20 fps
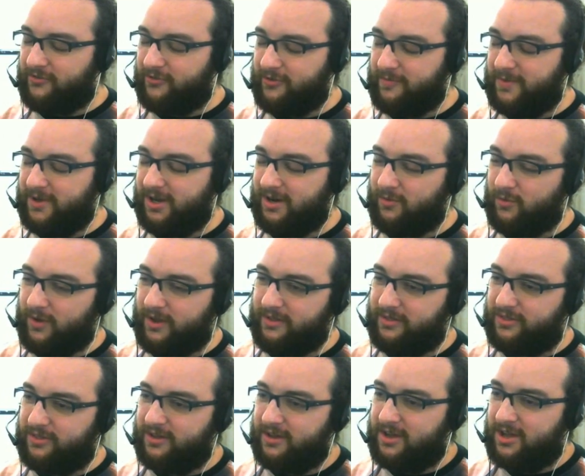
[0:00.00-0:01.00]
familiar
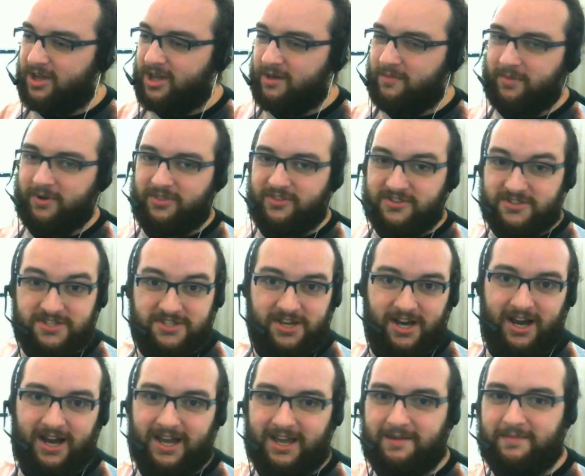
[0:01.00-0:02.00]
with, but this
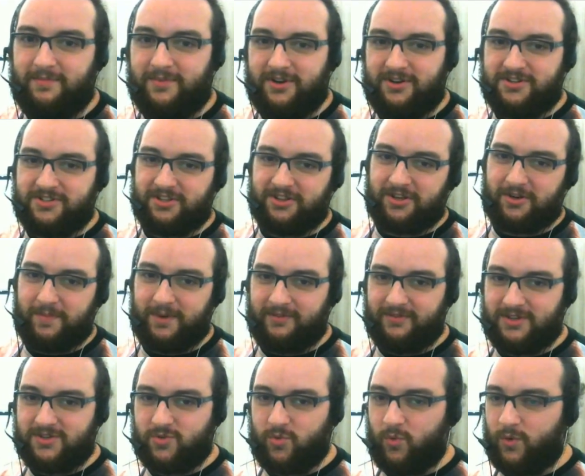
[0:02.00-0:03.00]
time there's a little bit of
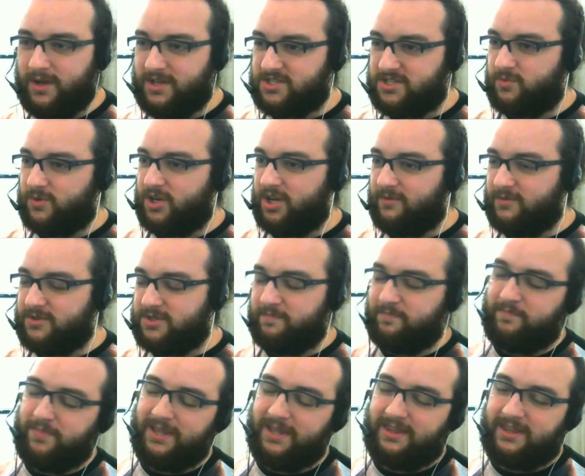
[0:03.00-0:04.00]
a twist. We're going to
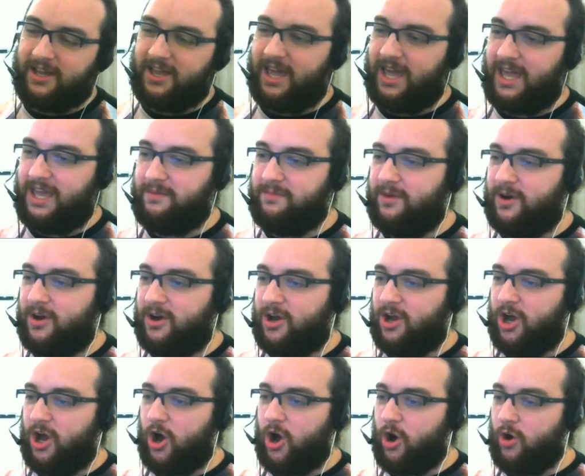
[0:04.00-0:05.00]
beat the game
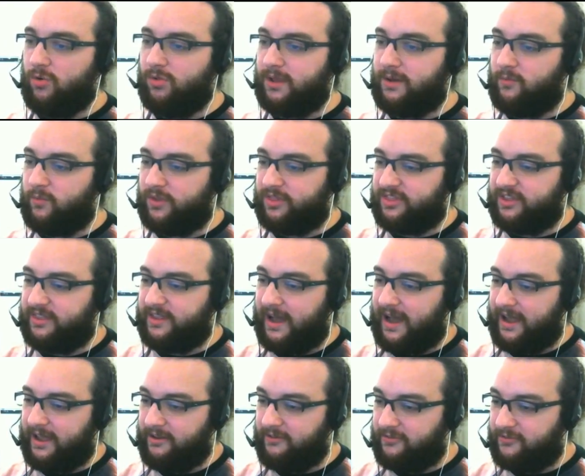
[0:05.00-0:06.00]
only with the
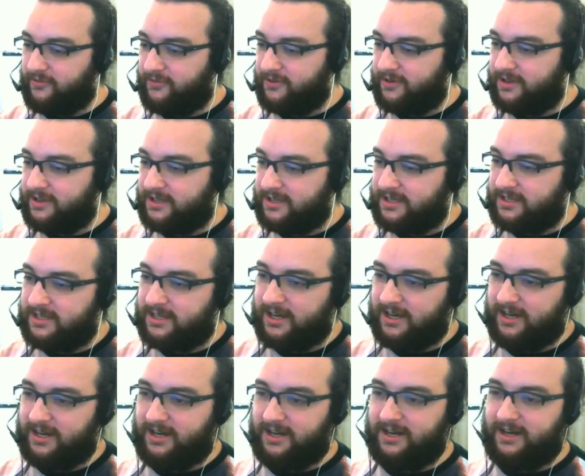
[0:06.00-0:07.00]
knife,
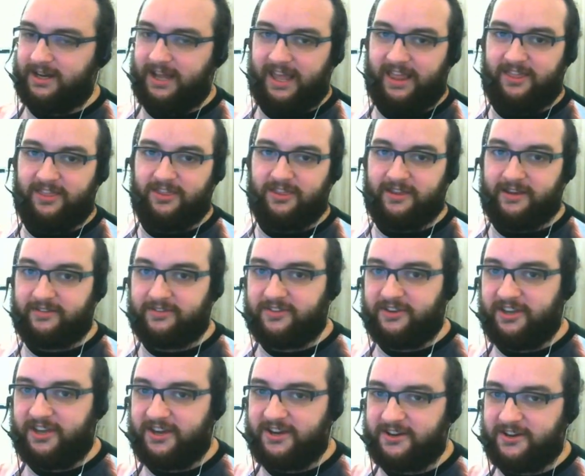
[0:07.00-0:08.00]
and
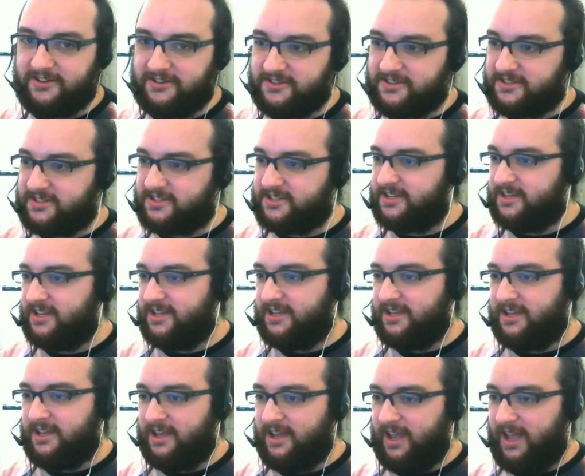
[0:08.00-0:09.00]
nothing else.
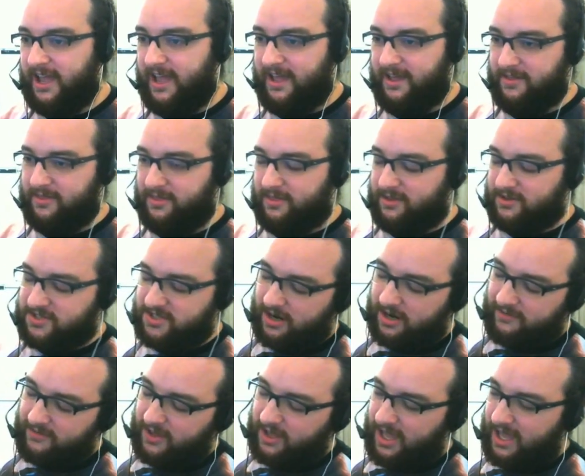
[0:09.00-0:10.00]
And the
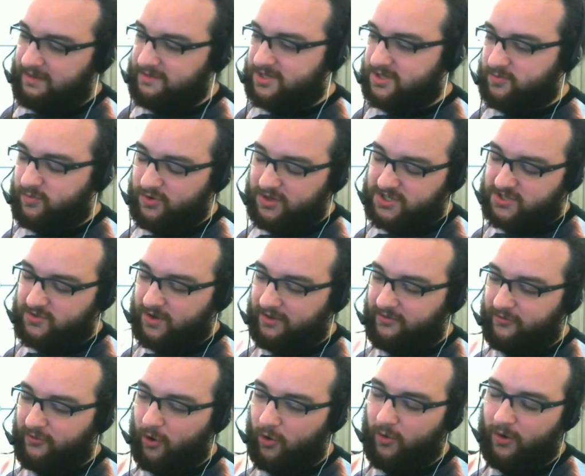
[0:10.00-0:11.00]
setup of the game is pretty
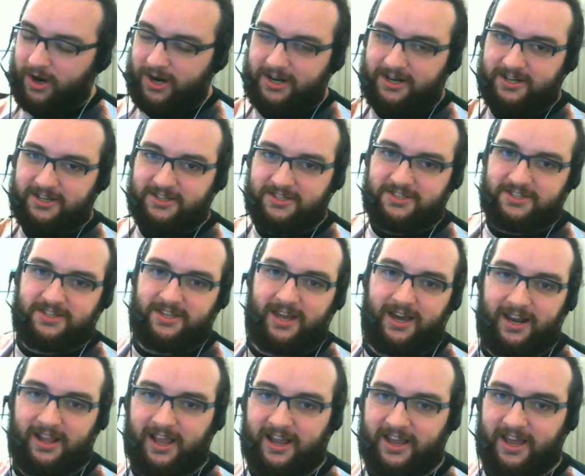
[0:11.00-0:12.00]
straightforward. It's
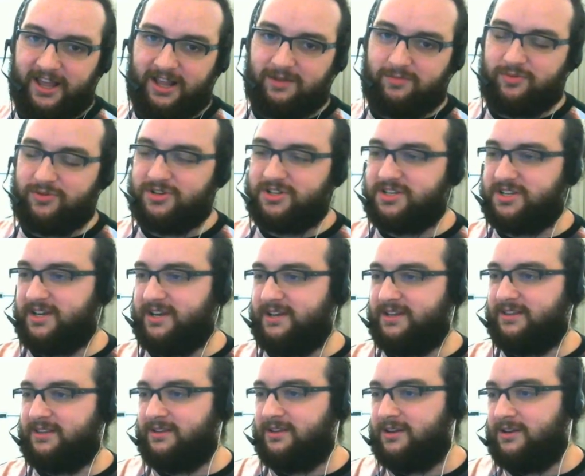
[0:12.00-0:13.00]
kind of like any
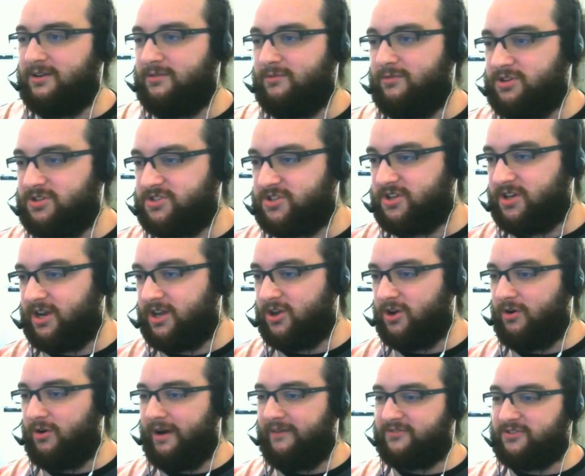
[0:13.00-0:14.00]
percent. We're just gonna
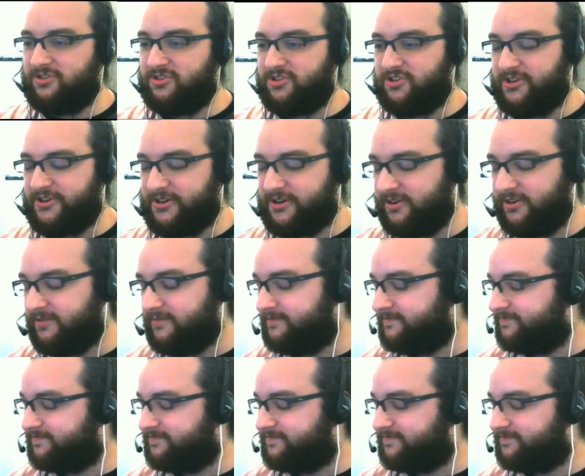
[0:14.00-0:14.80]
go after Cheryl.